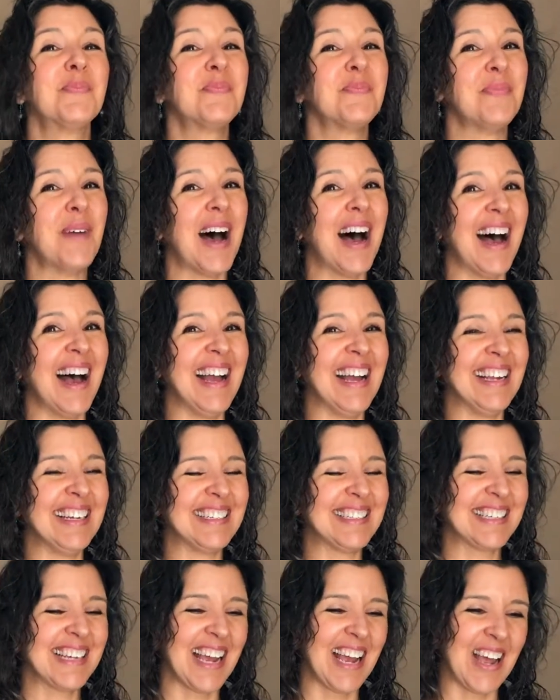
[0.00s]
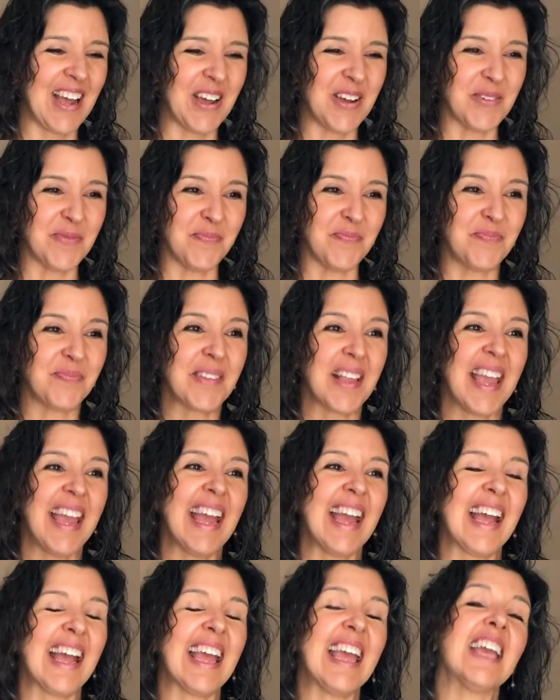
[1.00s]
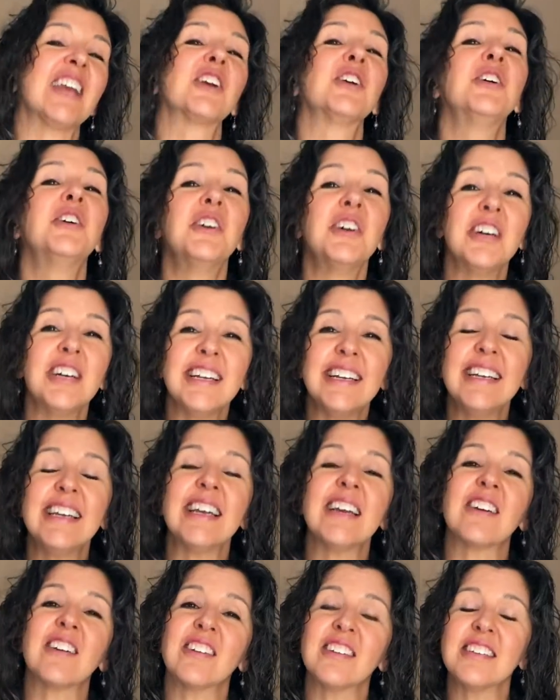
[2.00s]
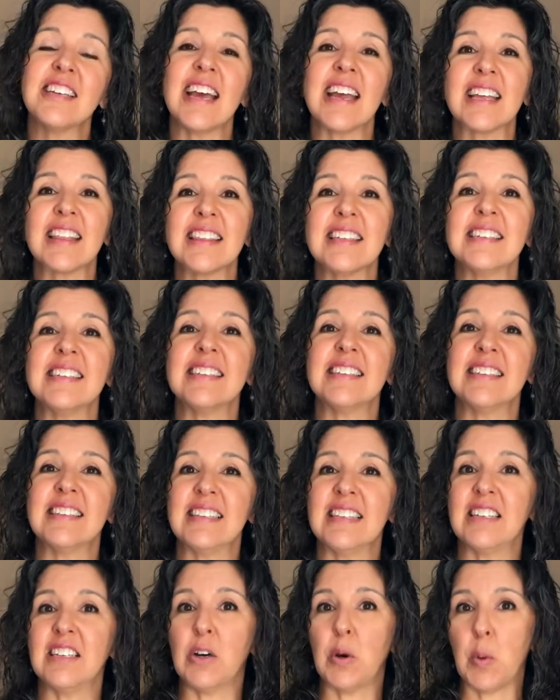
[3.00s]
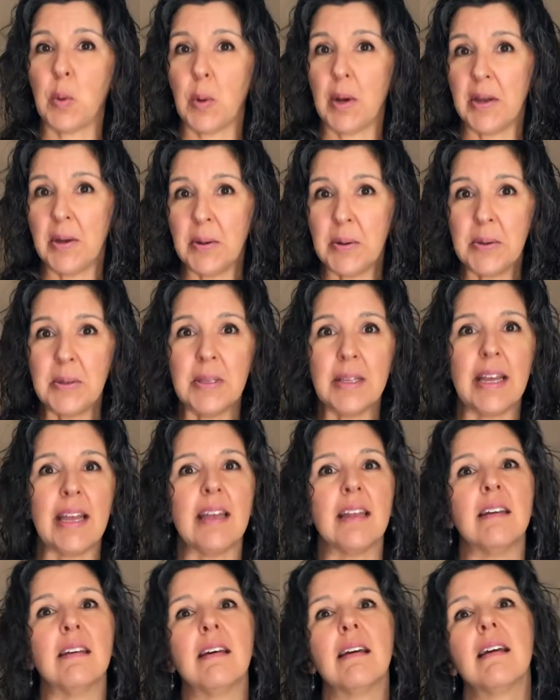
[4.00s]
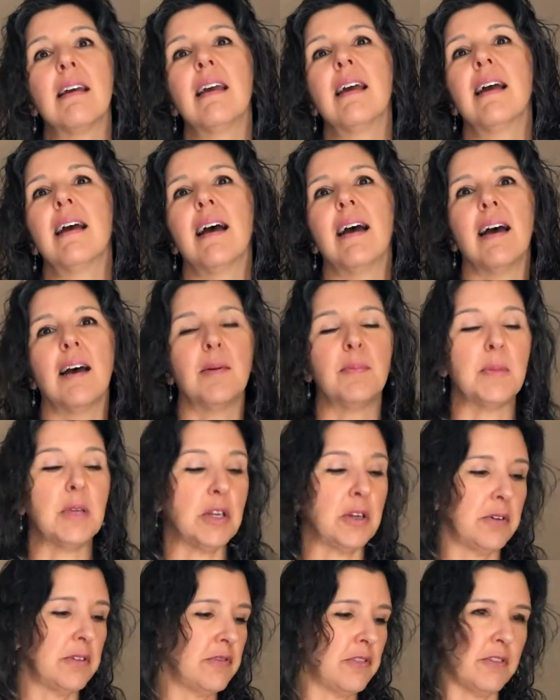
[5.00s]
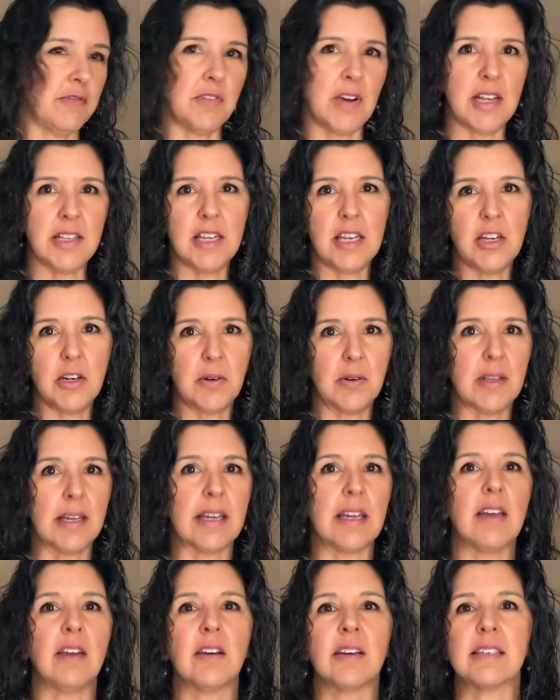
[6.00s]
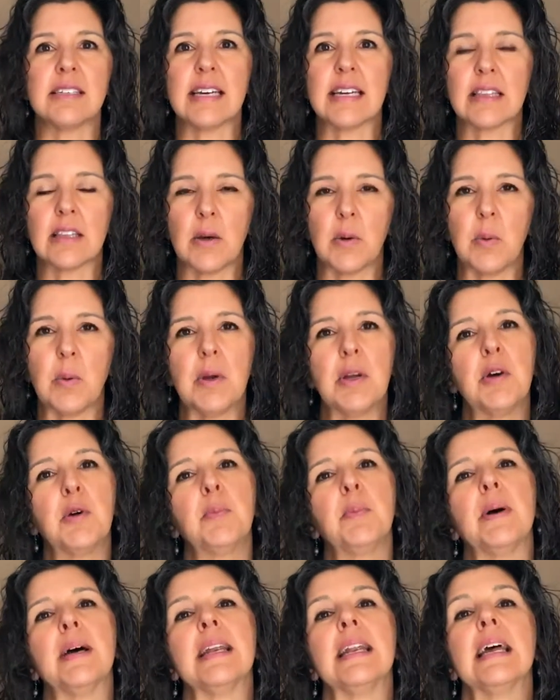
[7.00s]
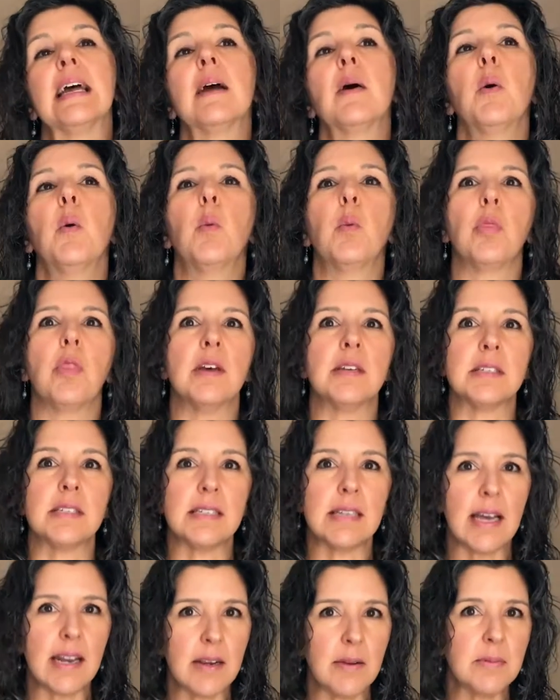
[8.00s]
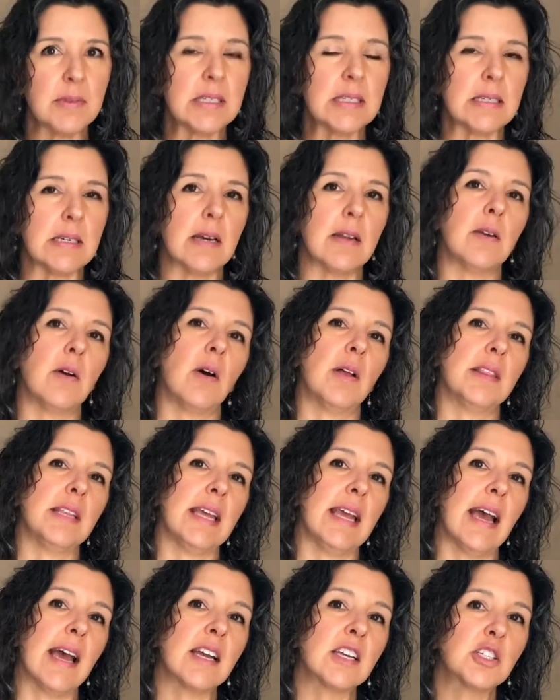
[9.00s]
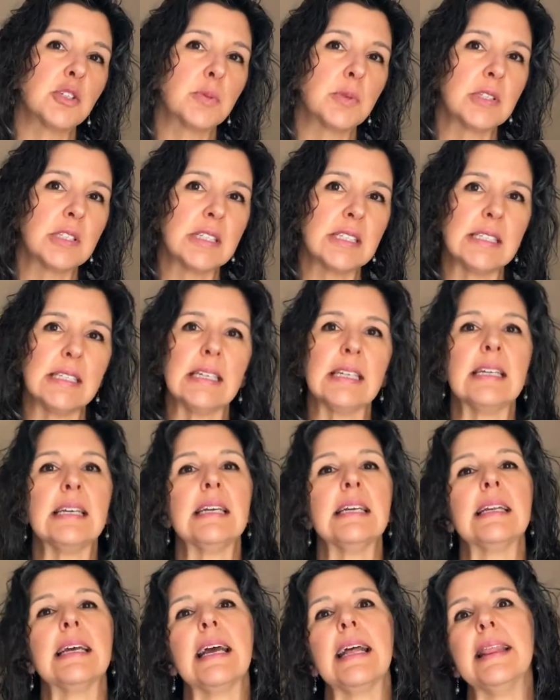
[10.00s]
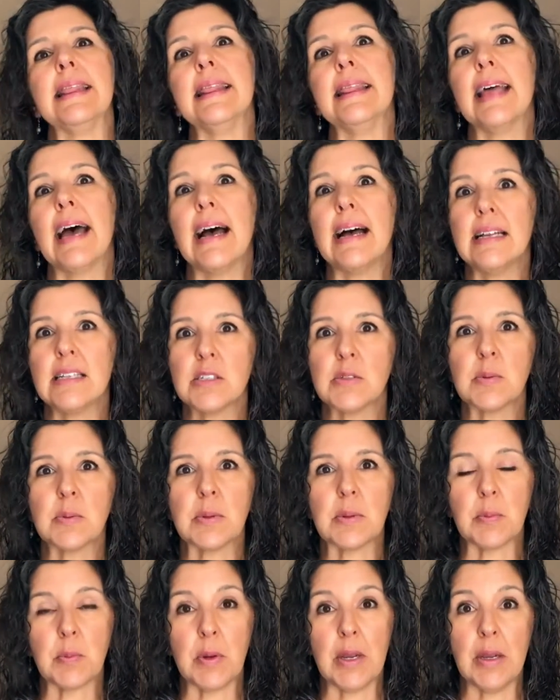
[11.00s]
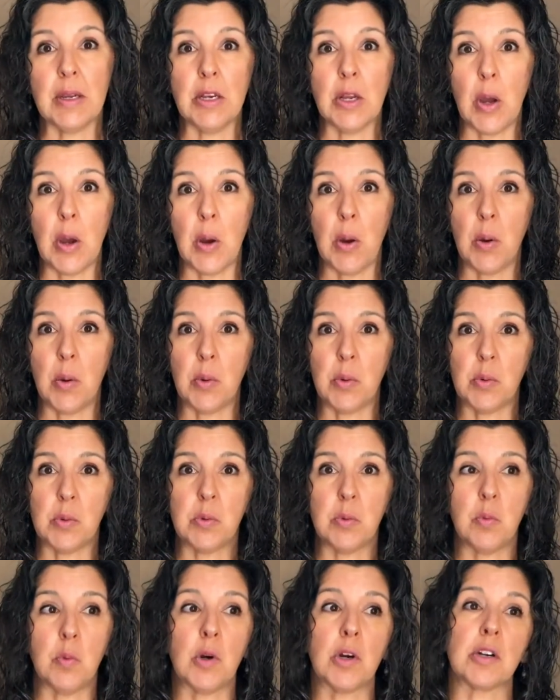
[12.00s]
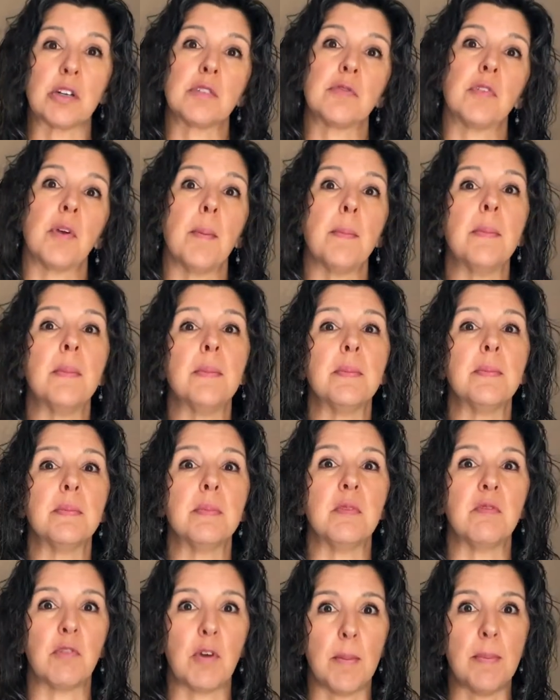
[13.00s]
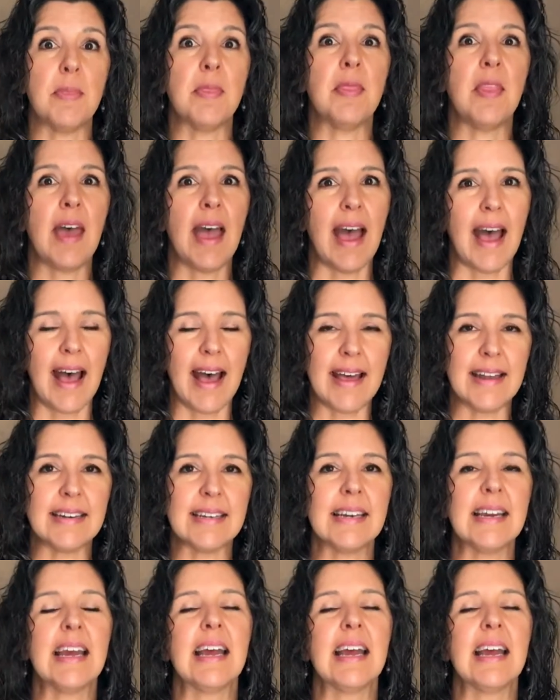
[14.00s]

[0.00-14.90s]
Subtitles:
but he could take the oil, and if you find that you don't like it, you could take the oil. But the study was done on the actual seed, and that's what we know works from that.